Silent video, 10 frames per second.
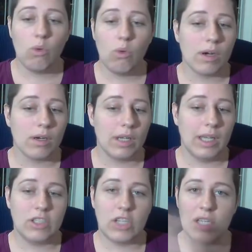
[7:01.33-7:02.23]
or
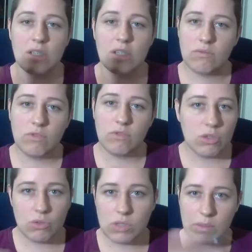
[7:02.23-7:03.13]
it changes
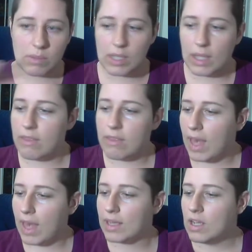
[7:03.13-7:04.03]
views, something like
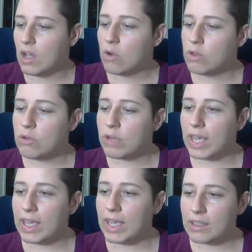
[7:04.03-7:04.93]
that, you
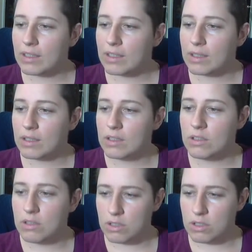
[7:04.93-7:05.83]
can't
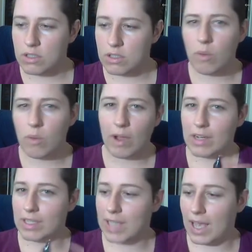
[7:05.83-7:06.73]
go
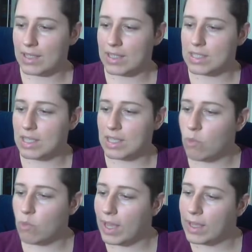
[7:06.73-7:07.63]
about it exactly the
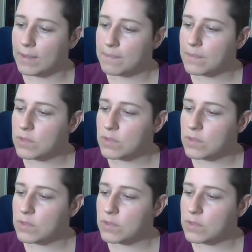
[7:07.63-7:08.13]
same way.